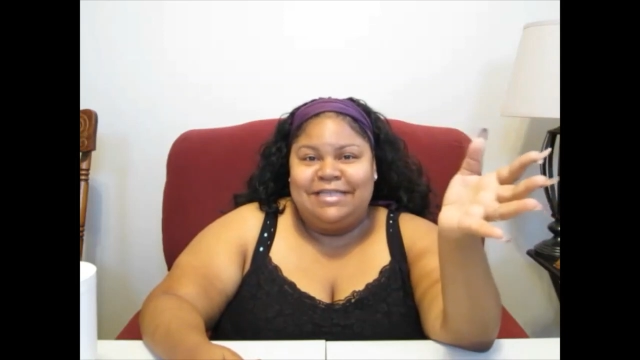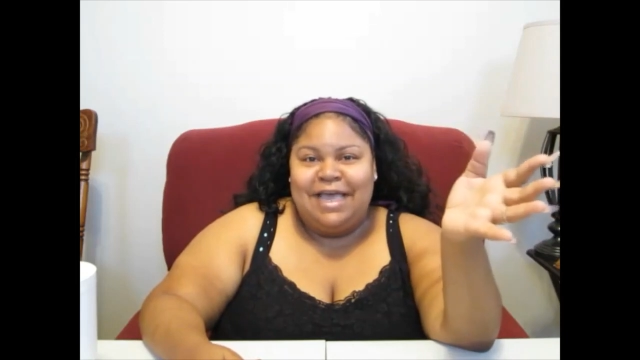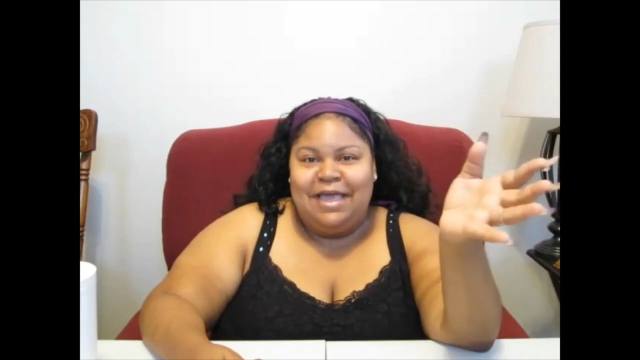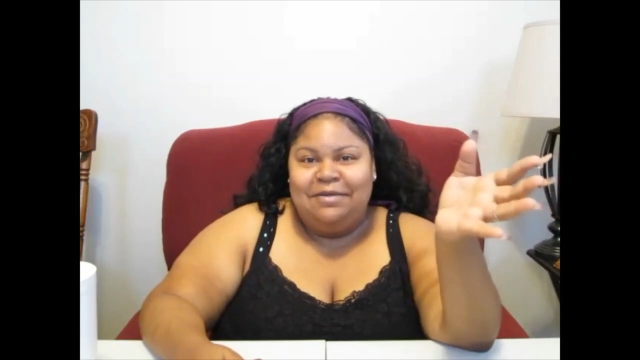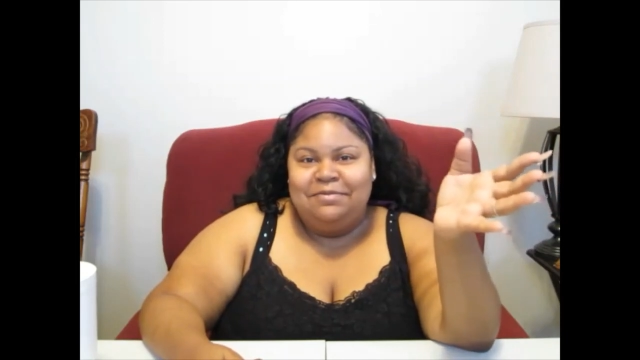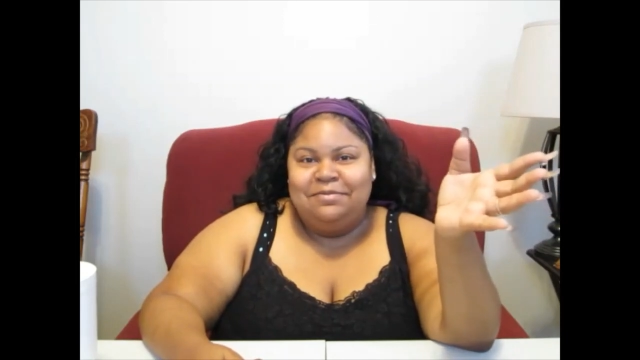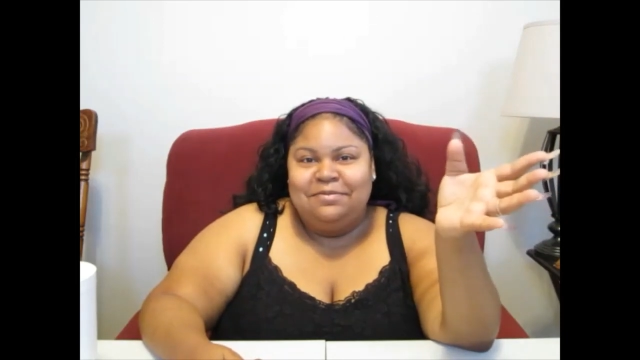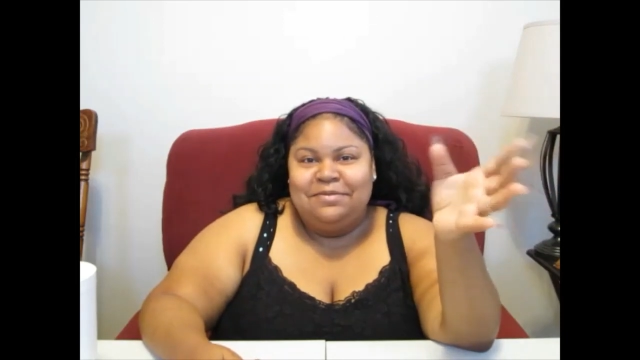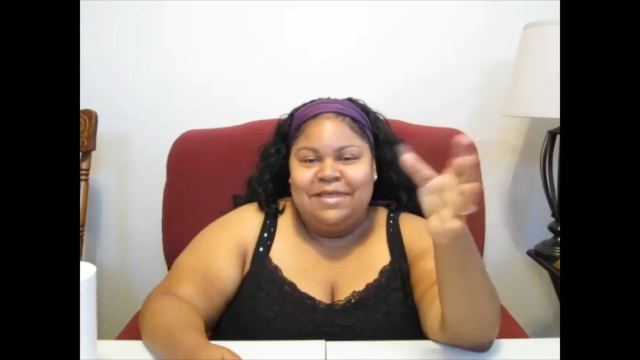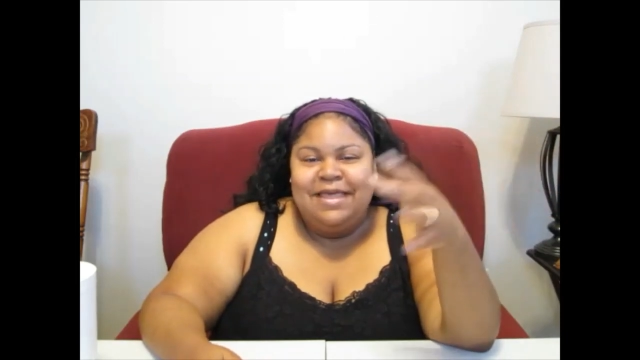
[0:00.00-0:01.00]
type.
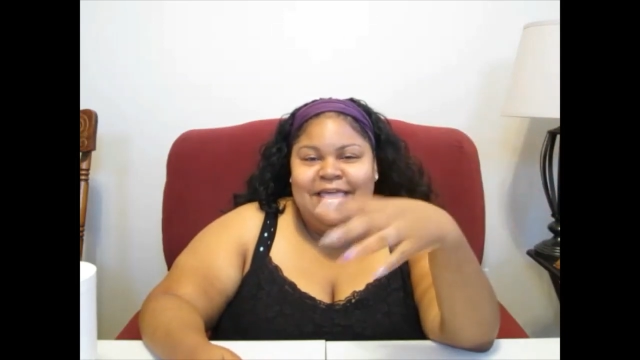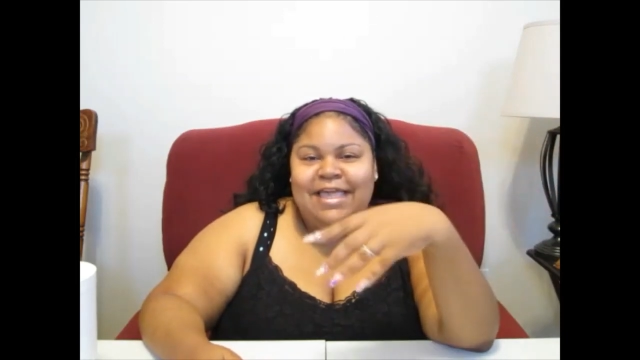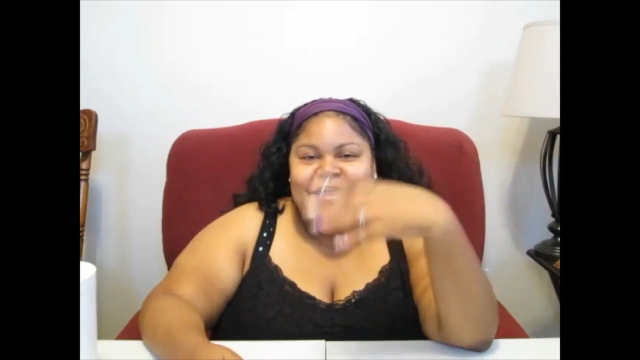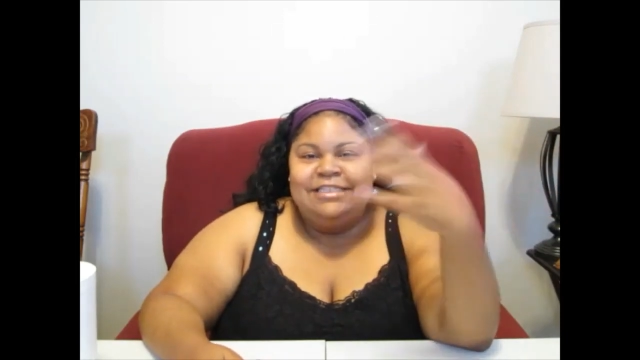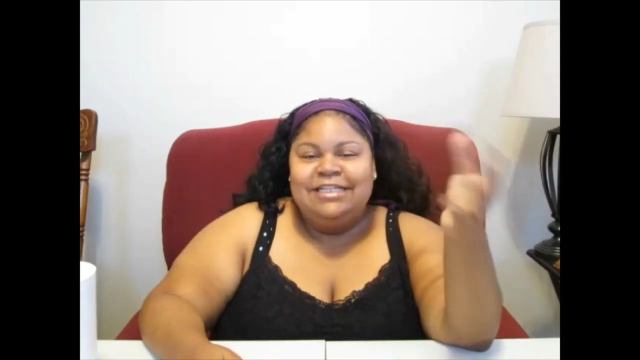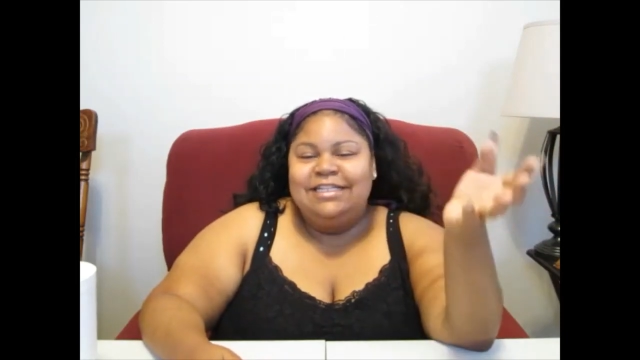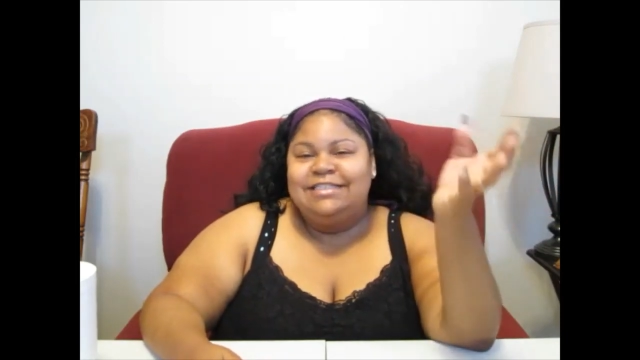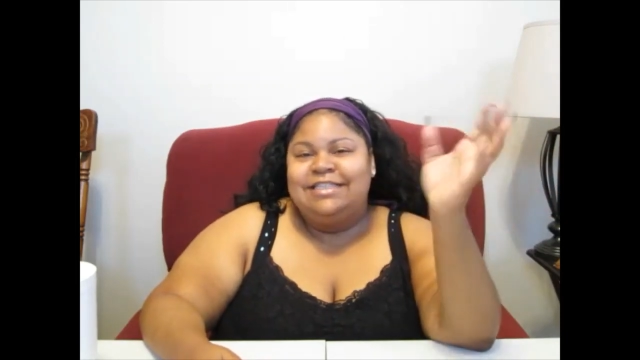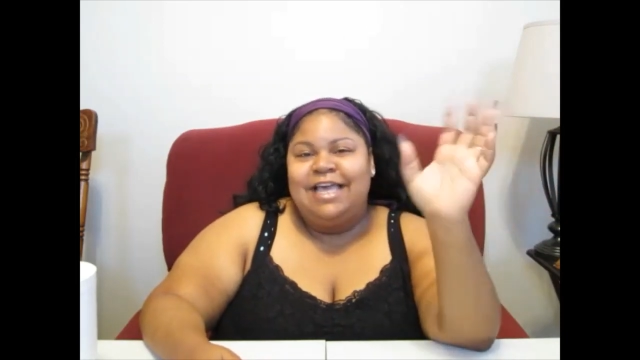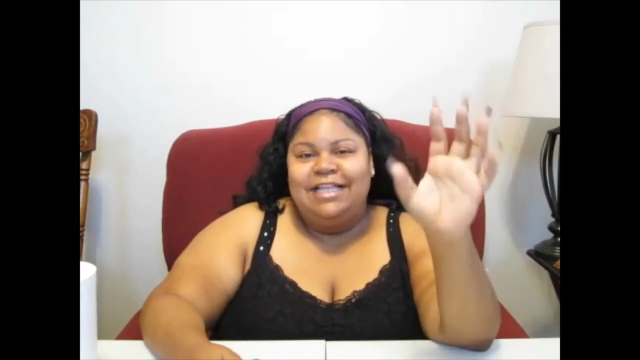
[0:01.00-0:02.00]
And she
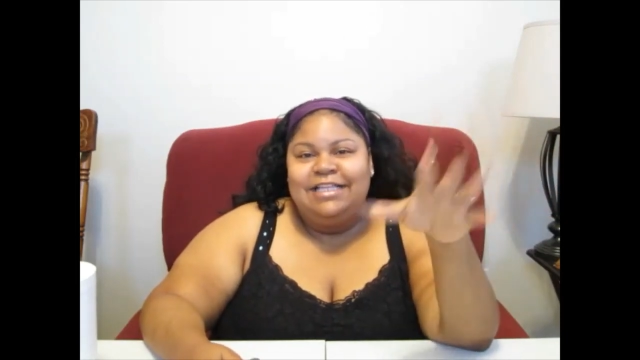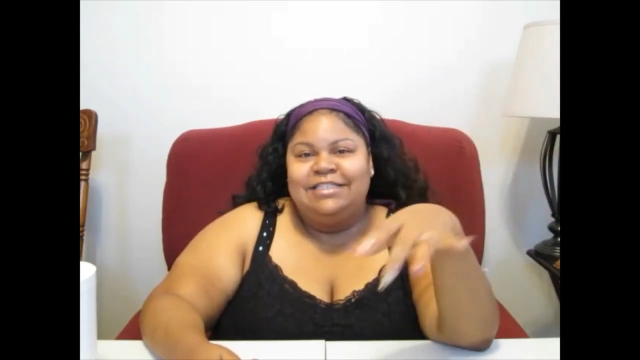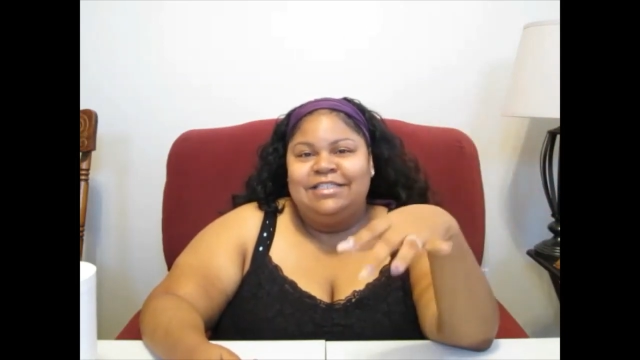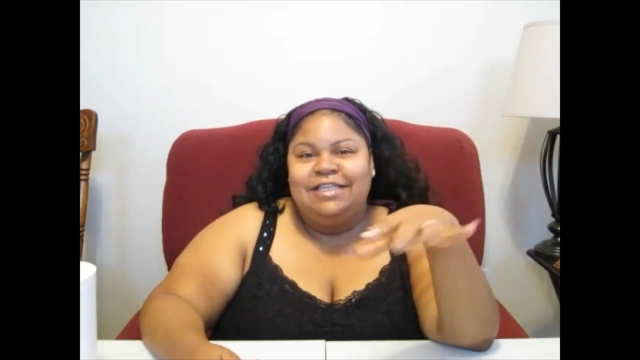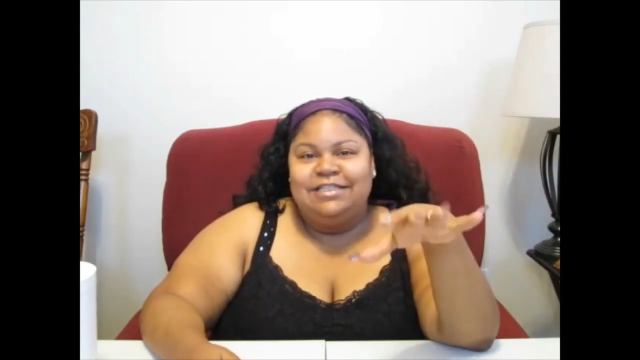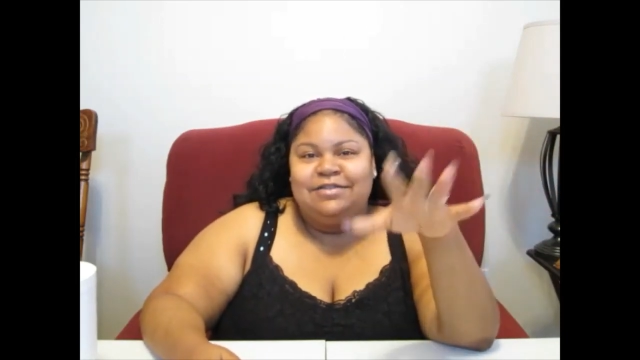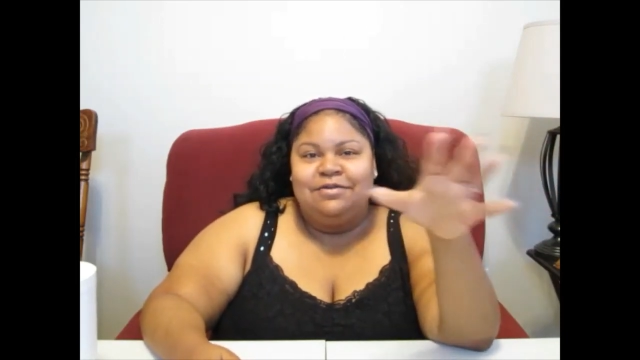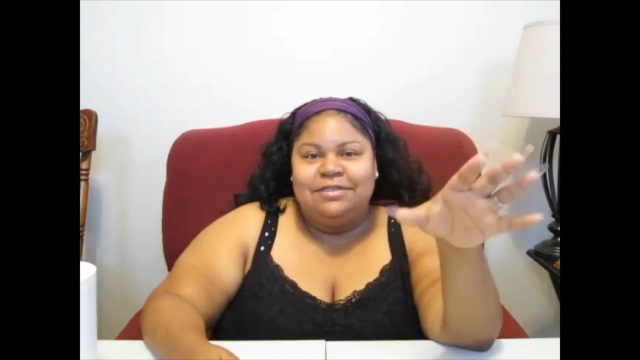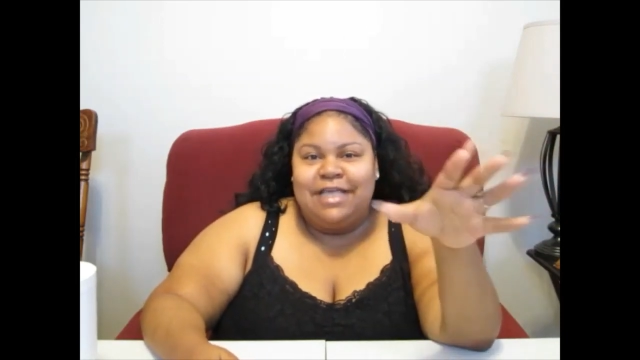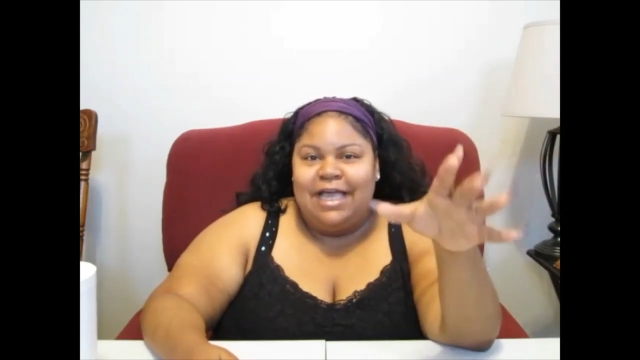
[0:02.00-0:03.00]
didn't say this as
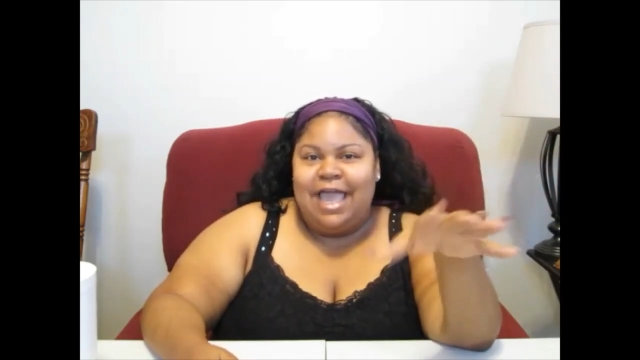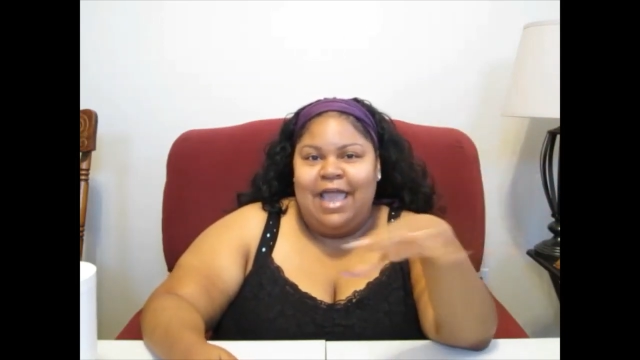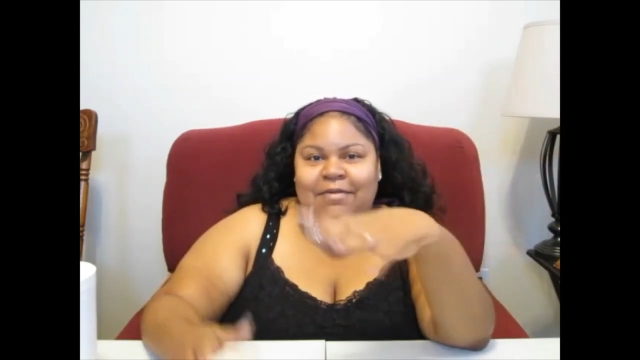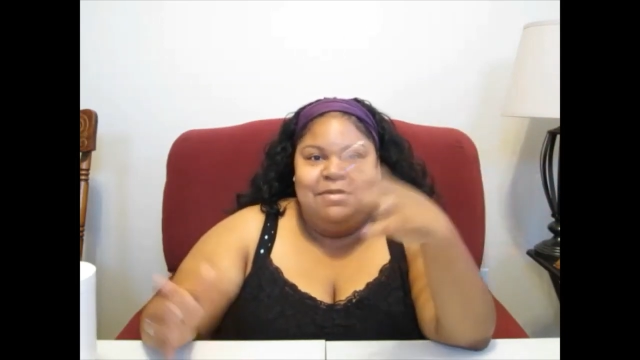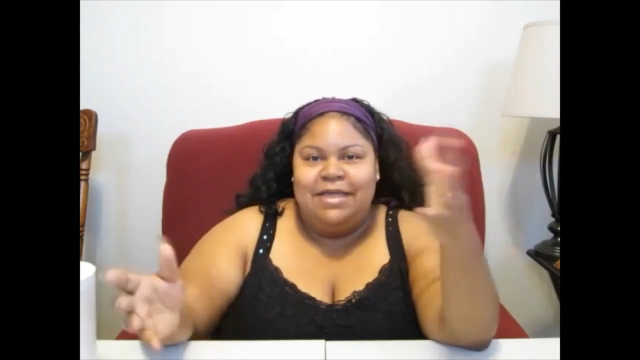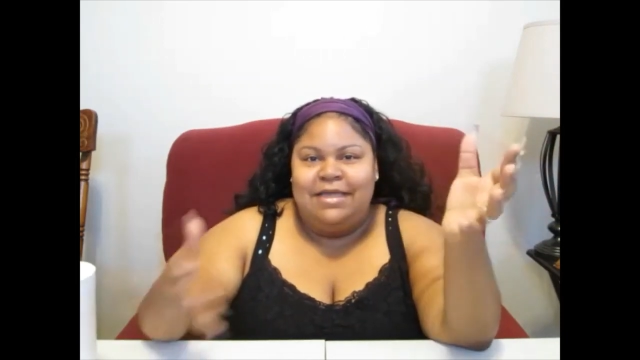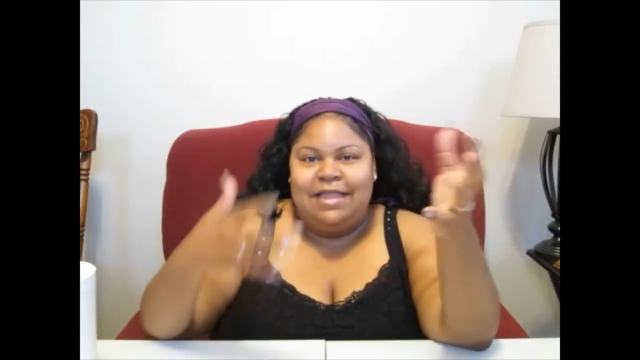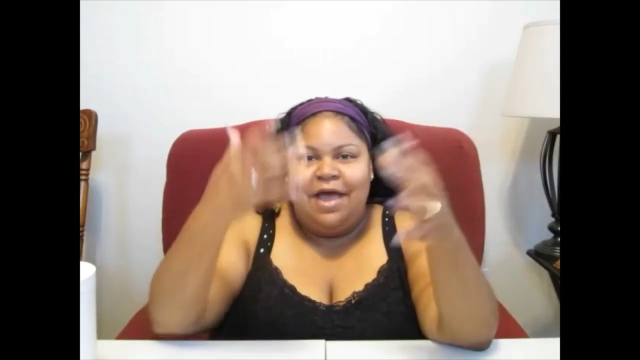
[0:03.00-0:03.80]
soon as I came in.